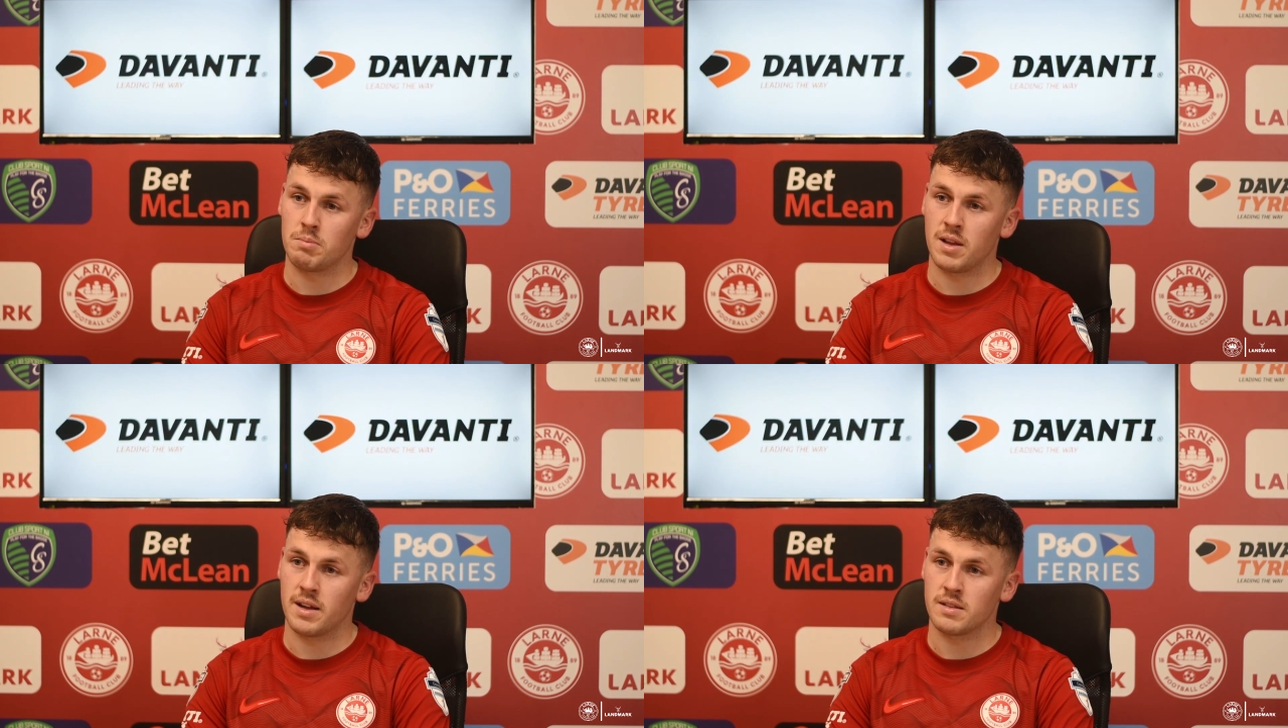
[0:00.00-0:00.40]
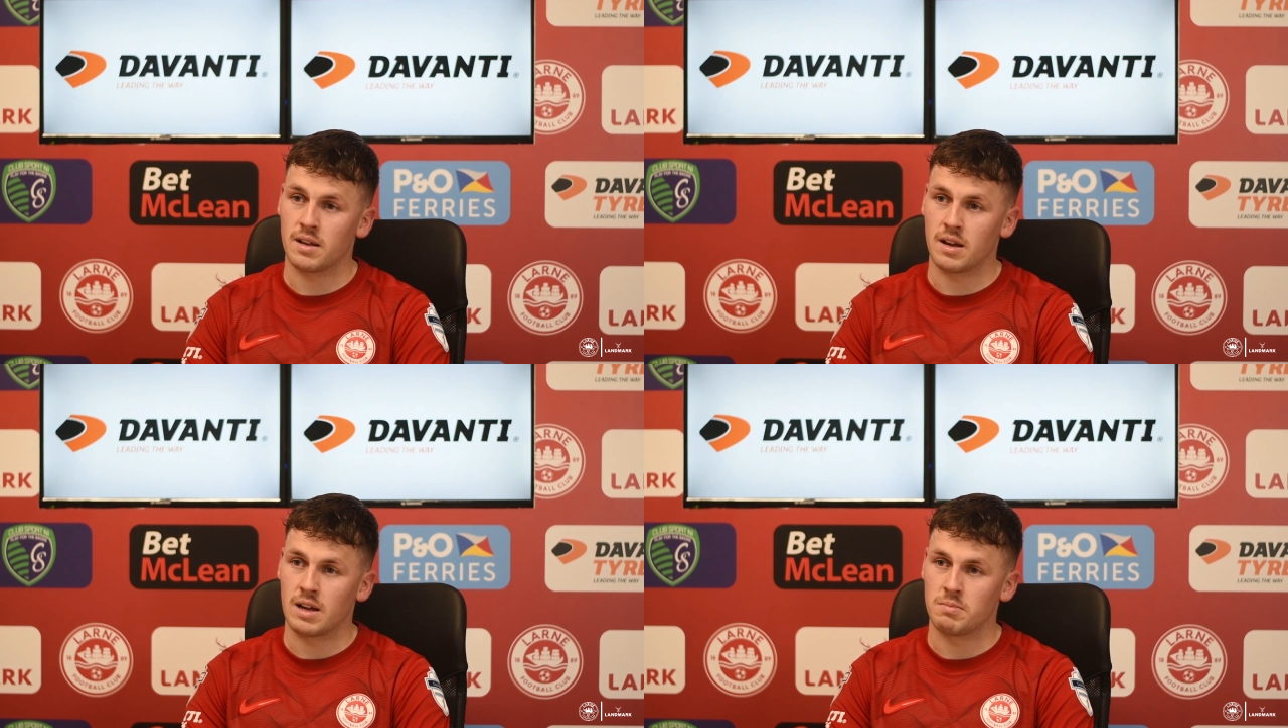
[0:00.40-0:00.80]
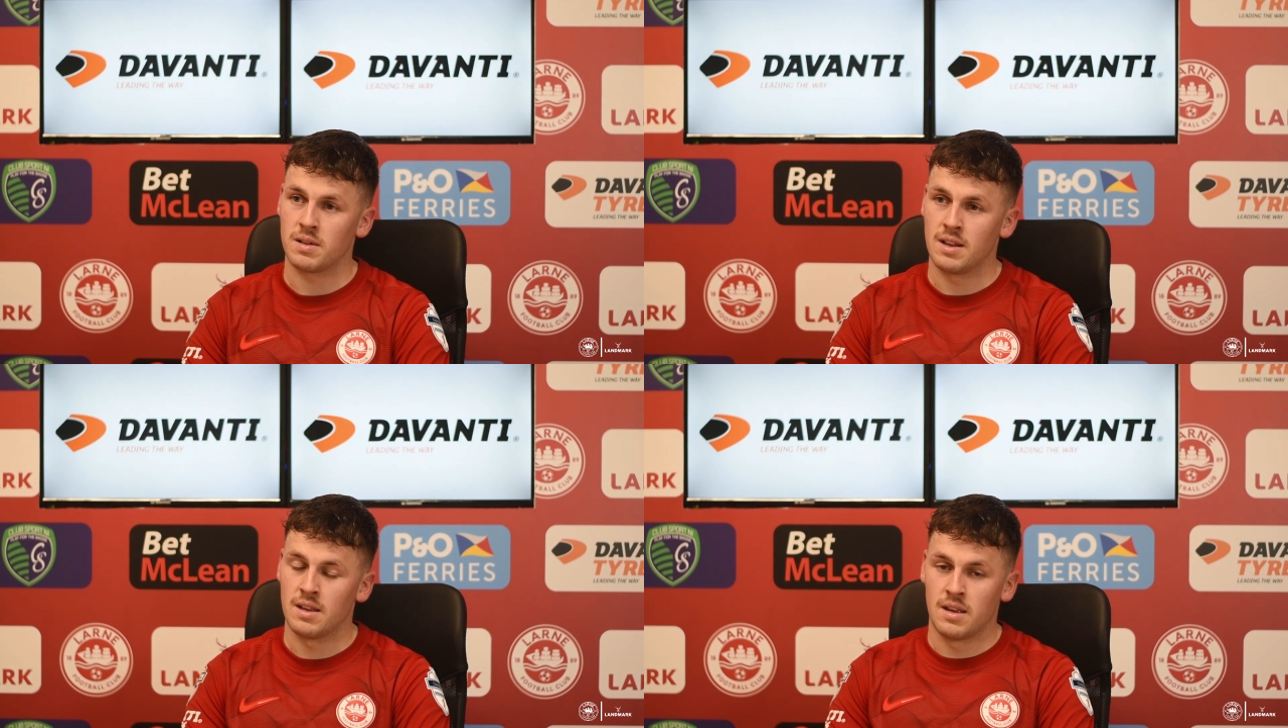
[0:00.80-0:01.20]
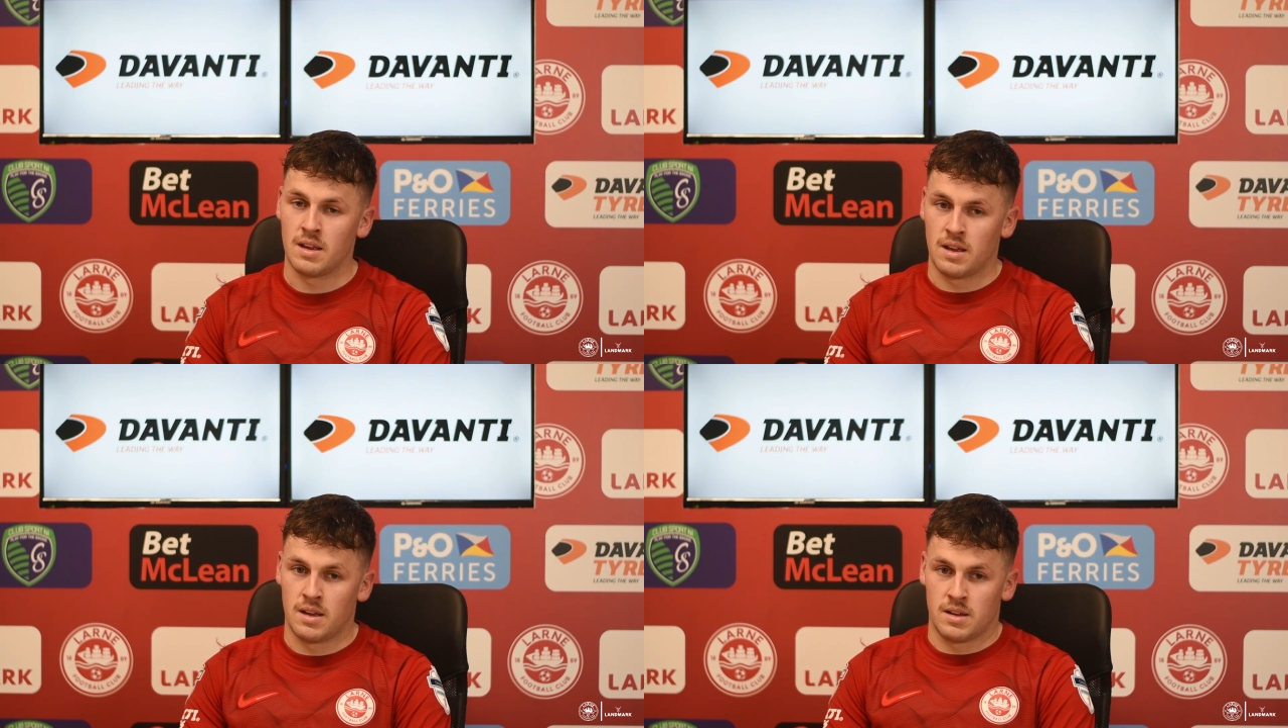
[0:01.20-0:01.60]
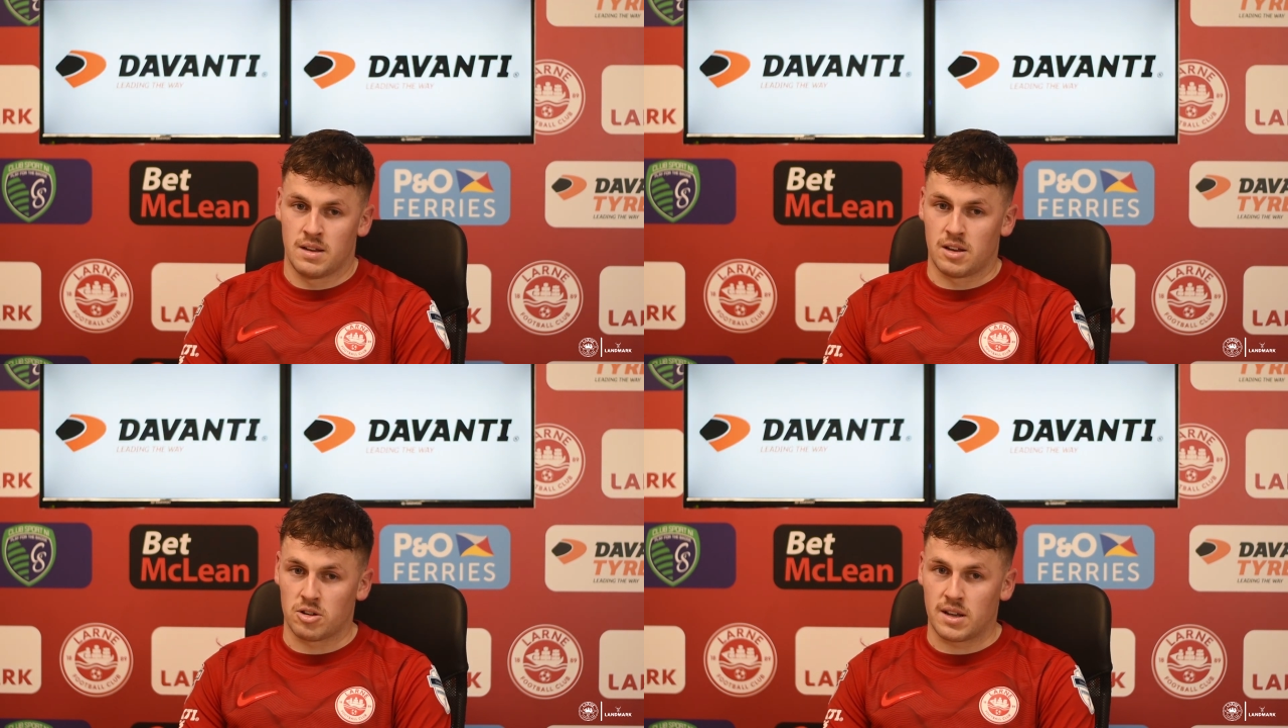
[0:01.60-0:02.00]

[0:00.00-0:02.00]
plan. It looked